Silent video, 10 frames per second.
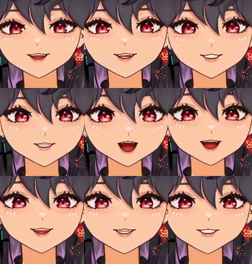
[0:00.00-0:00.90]
like
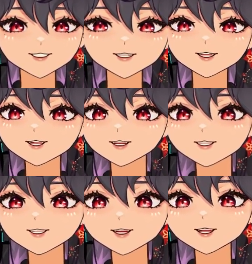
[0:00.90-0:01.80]
size, like
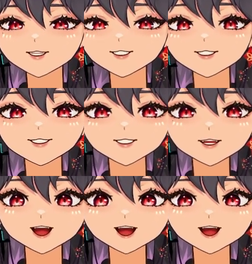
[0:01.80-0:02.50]
this, than it is to